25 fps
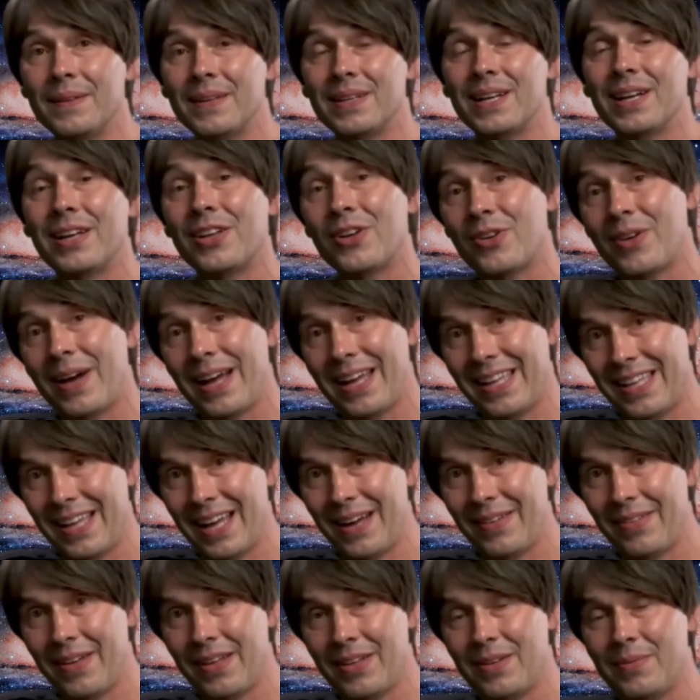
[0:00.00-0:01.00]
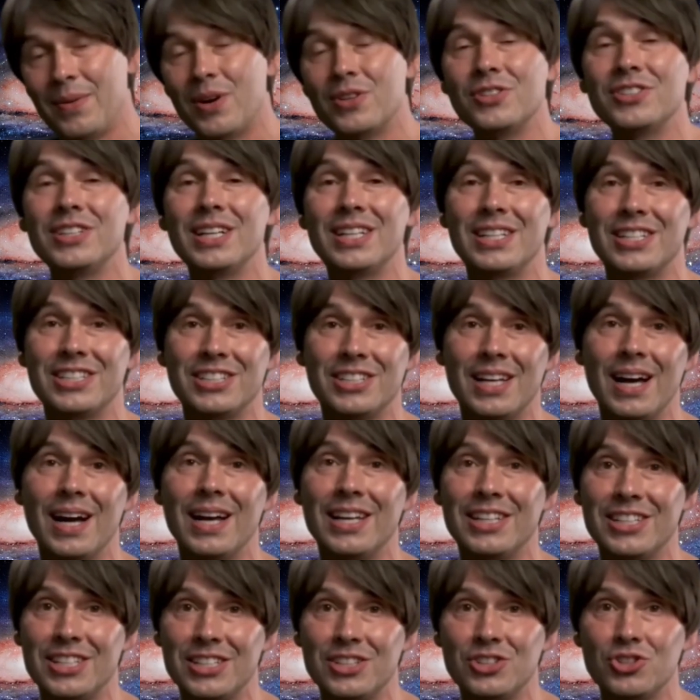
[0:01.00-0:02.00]
and to accept that the most
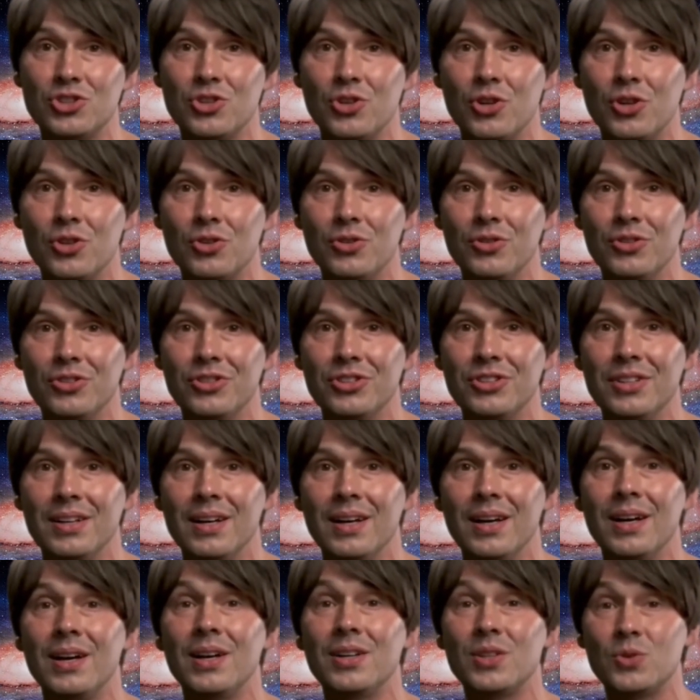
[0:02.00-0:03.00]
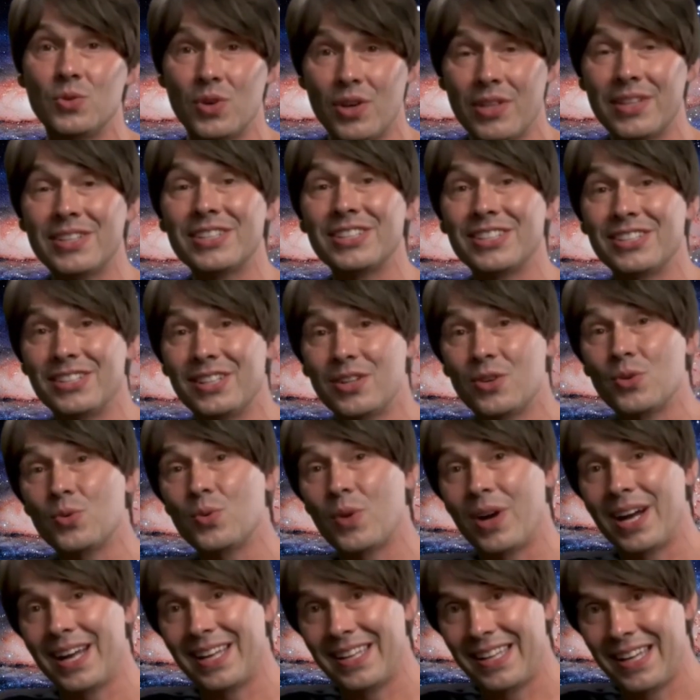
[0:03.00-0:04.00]
exciting truths are the ones still
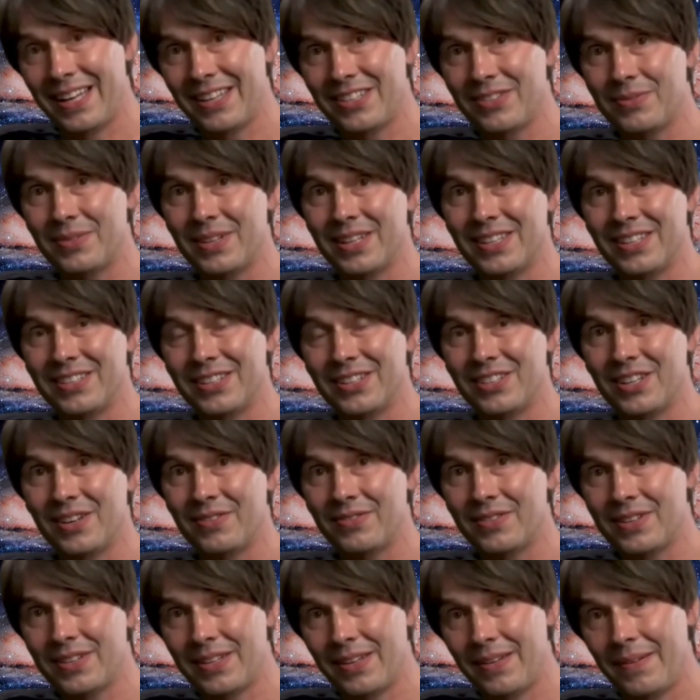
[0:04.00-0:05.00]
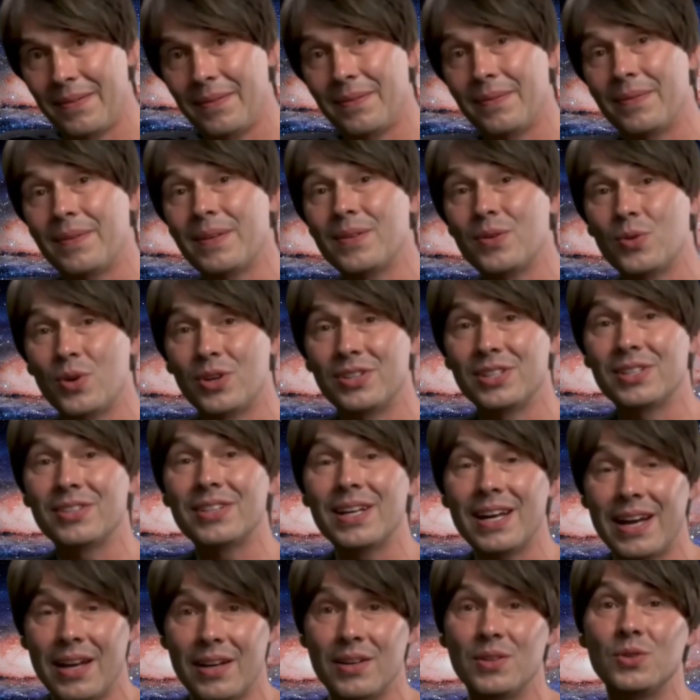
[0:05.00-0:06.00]
waiting to be discovered. What do you
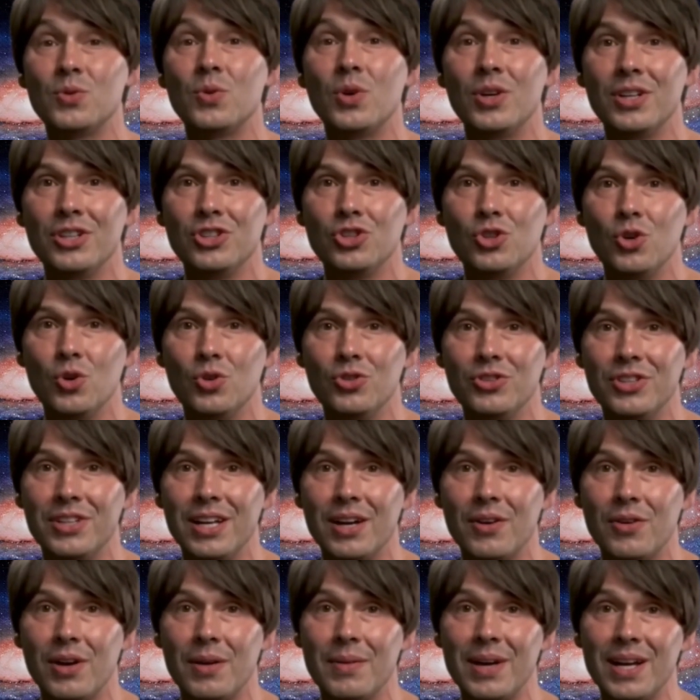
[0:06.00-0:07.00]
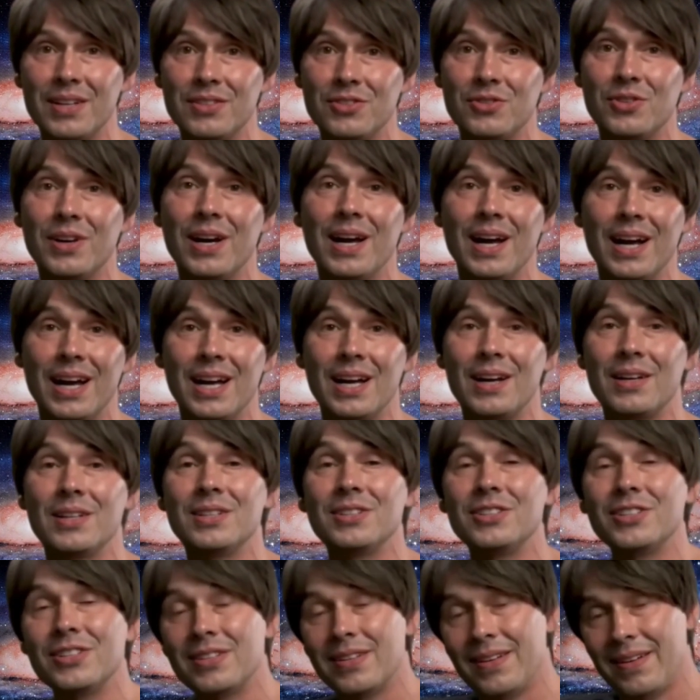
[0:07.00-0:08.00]
think? What is your theory about 3I
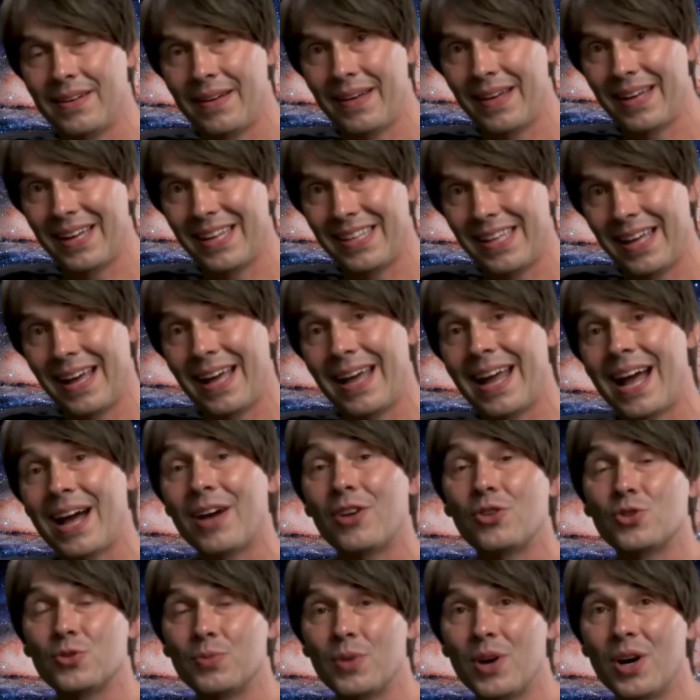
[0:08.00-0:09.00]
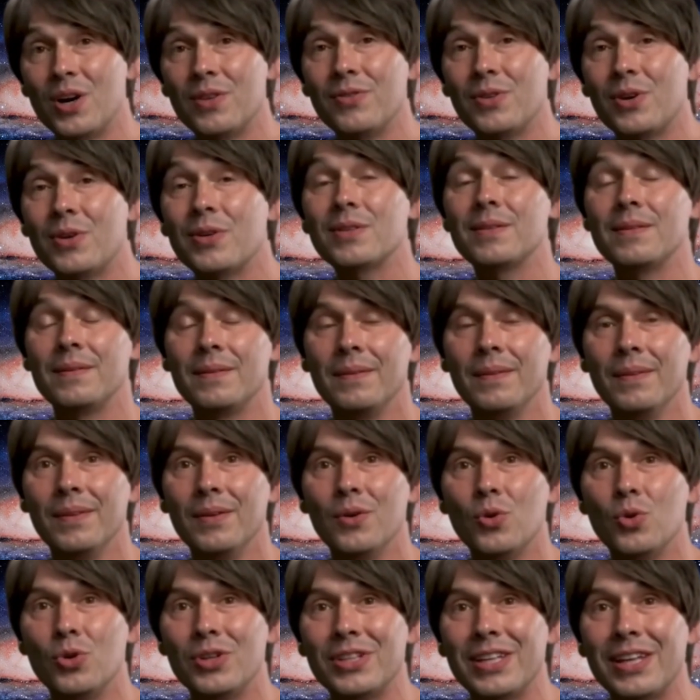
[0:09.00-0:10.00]
Atlas? Is it a natural marvel
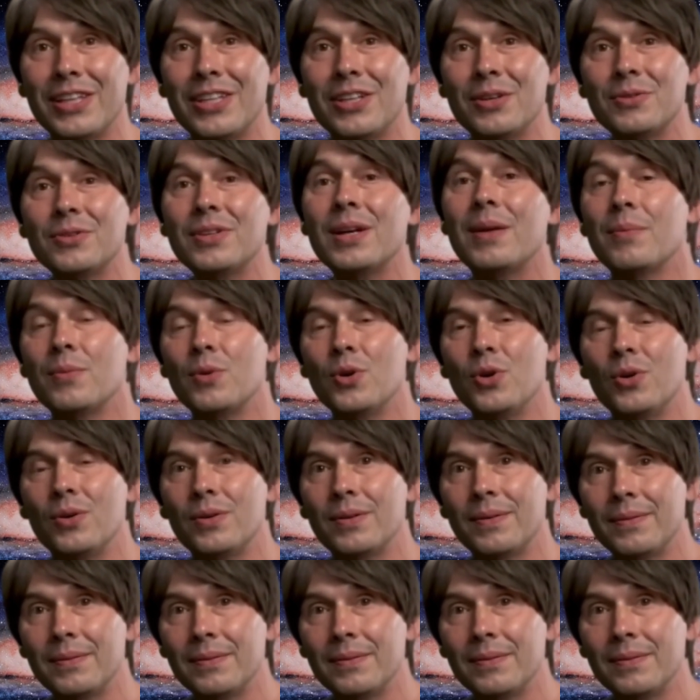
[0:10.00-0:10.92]
or is it something more?